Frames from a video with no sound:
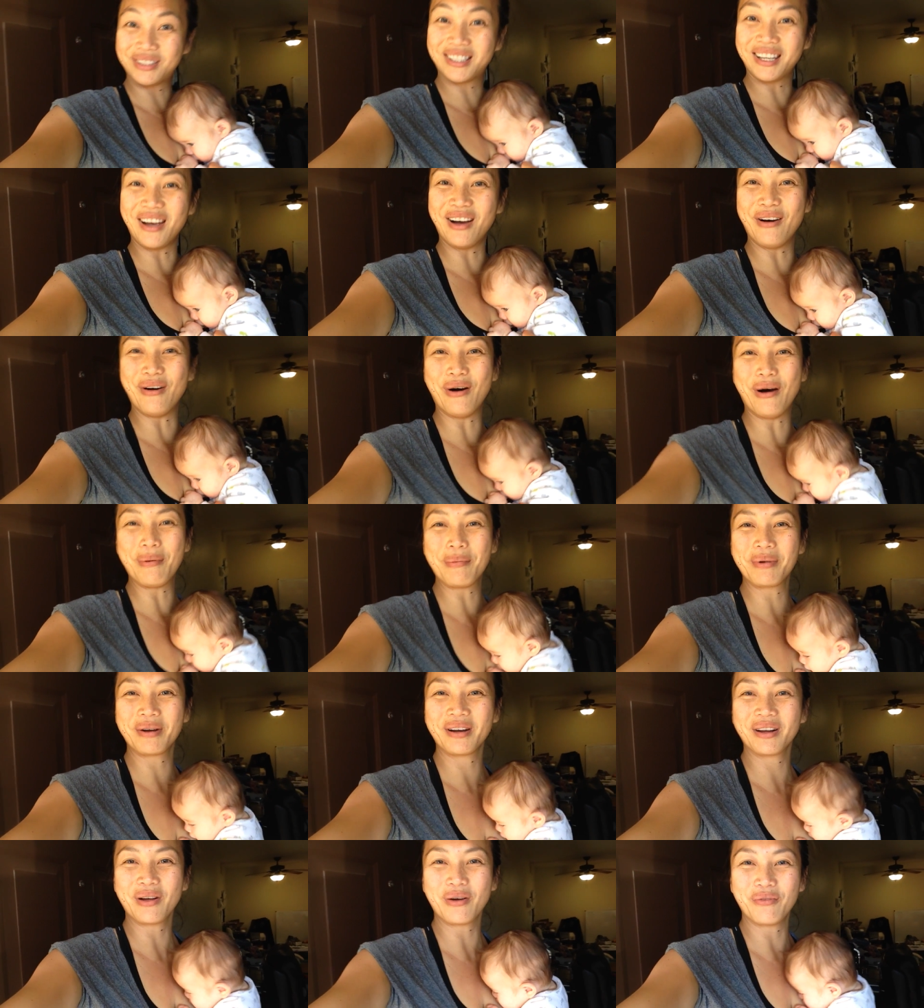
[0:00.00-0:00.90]
So I'm
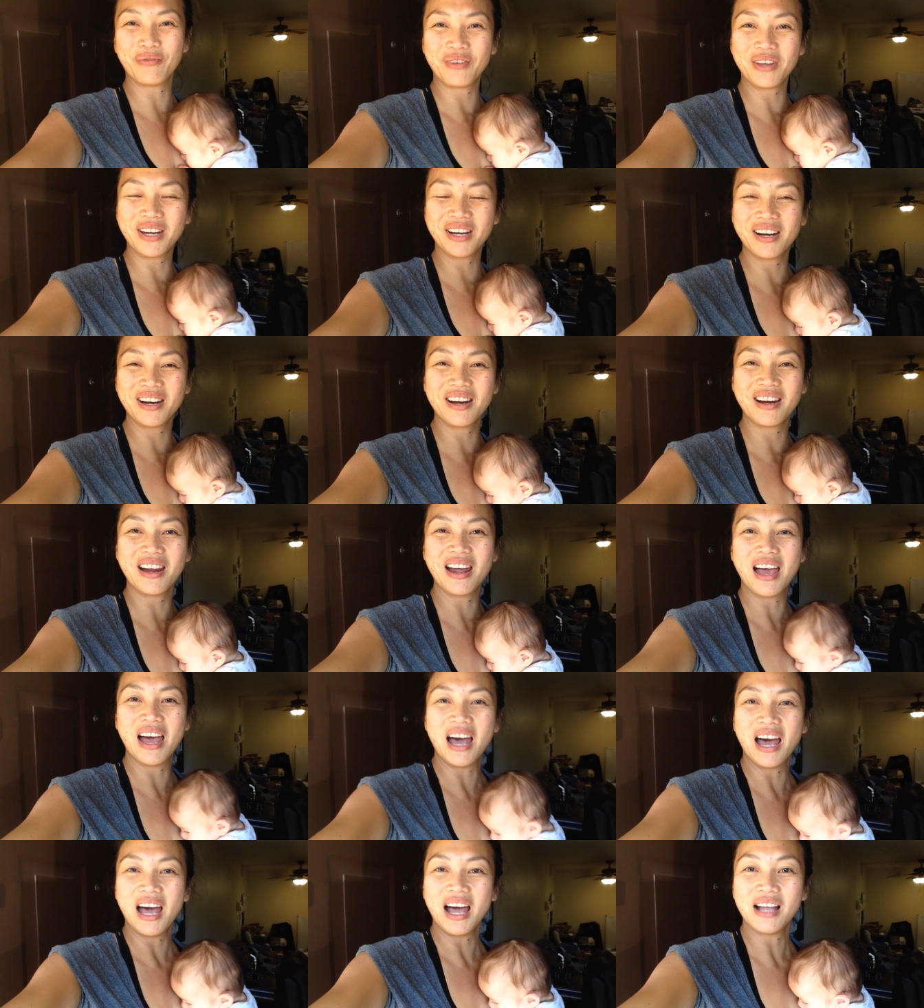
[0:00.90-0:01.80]
going to go feed her
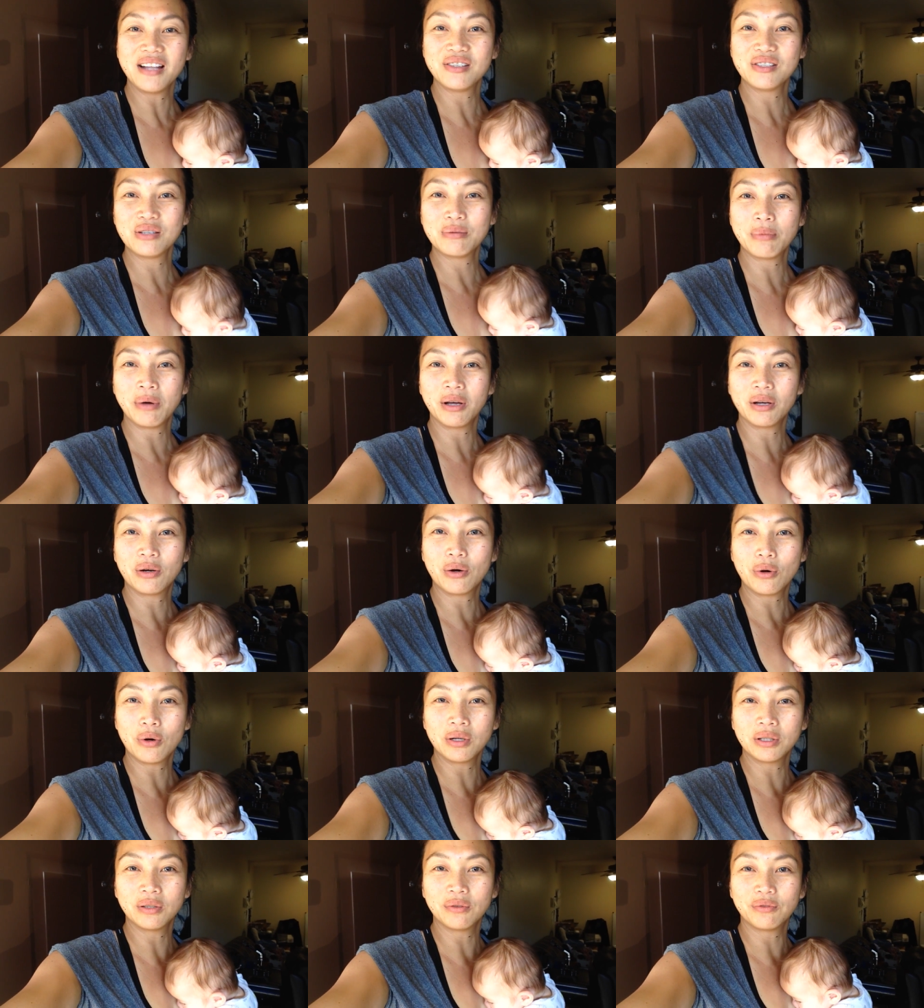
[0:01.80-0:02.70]
and do my
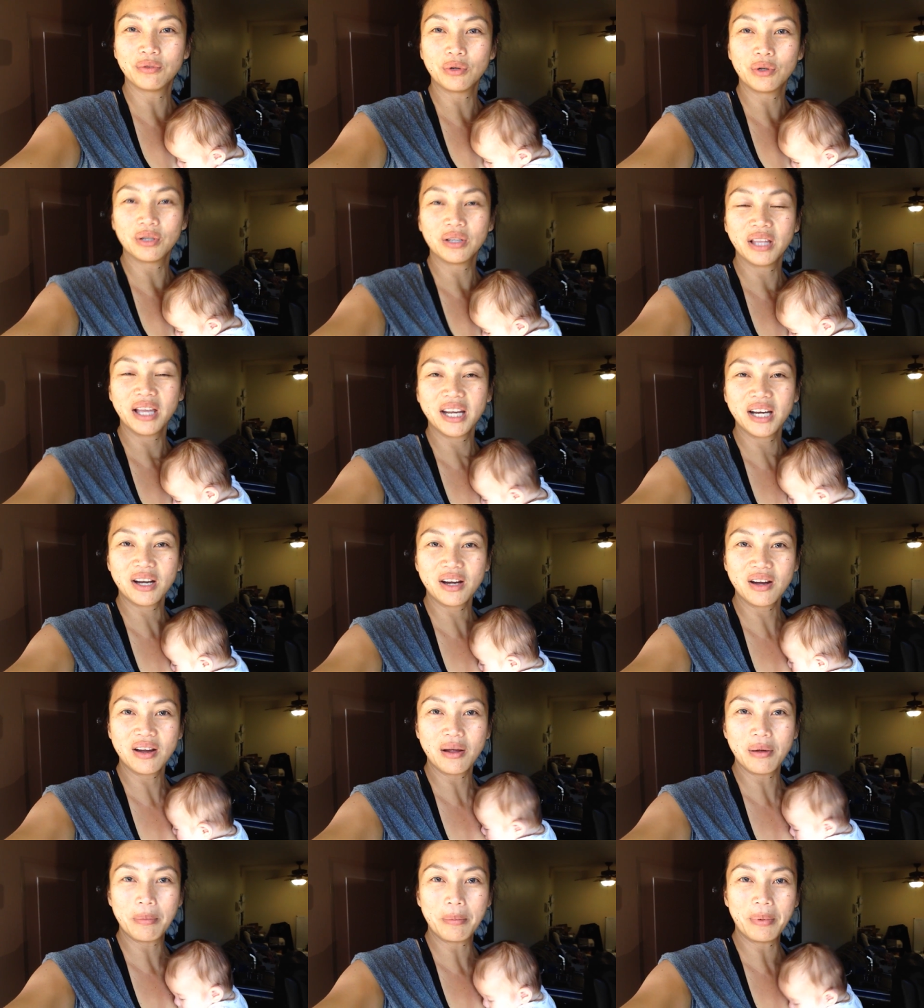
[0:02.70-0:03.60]
core on the floor
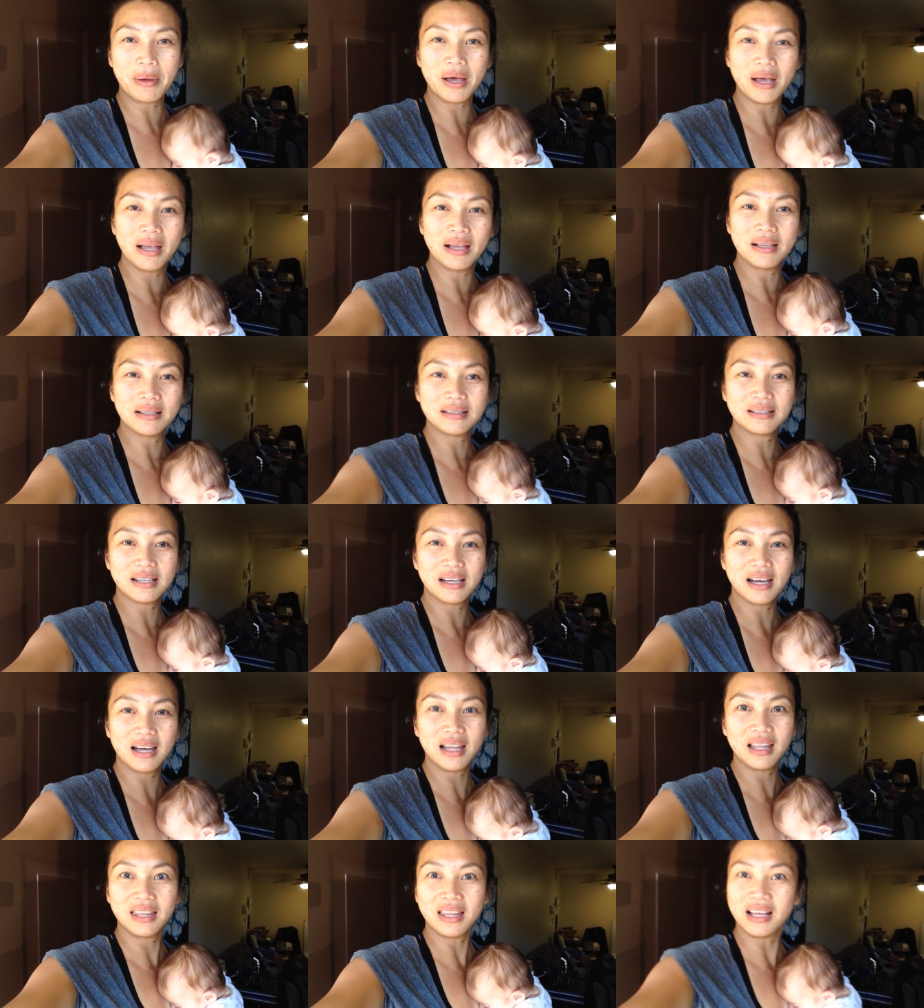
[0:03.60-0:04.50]
later. But
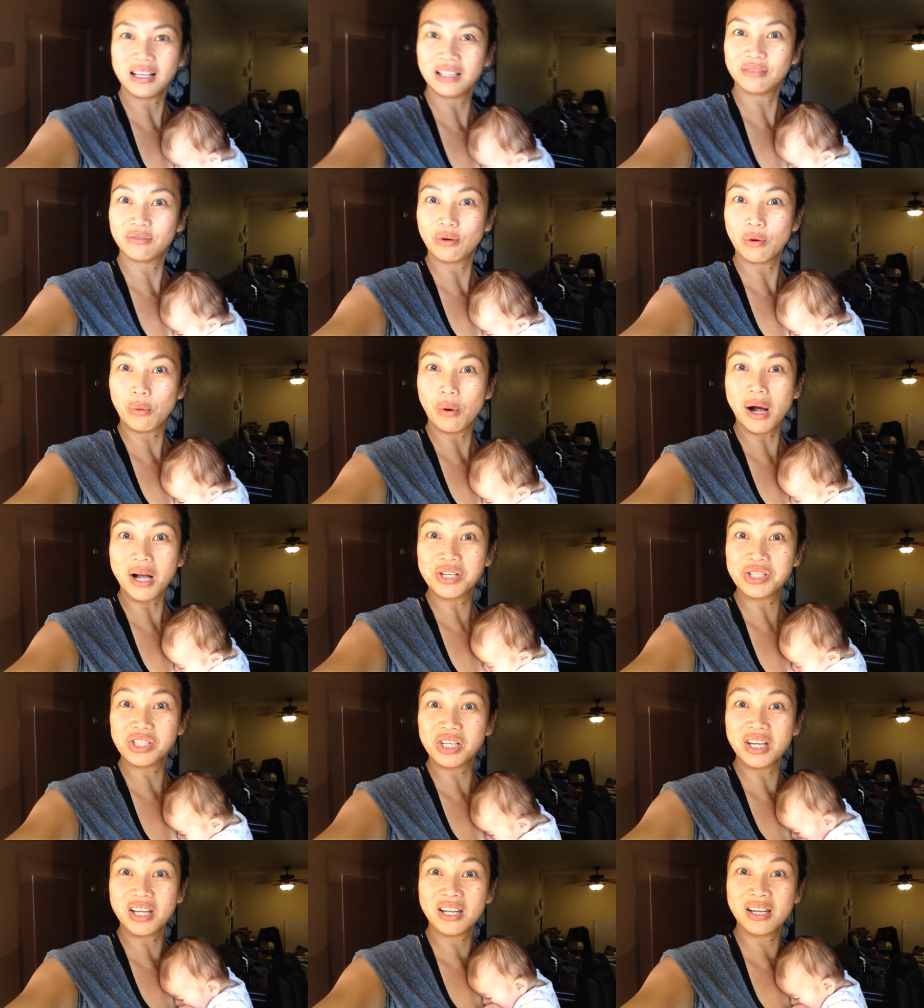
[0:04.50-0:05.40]
uh, thanks for
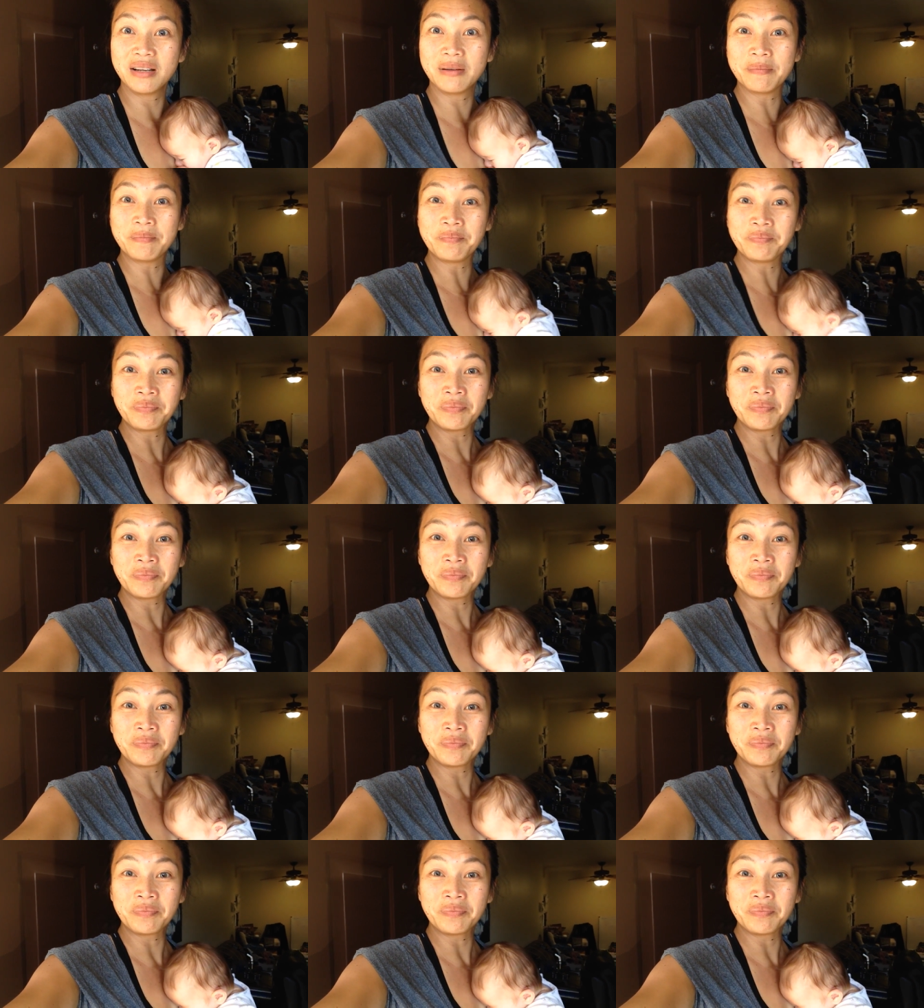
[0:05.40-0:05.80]
watching.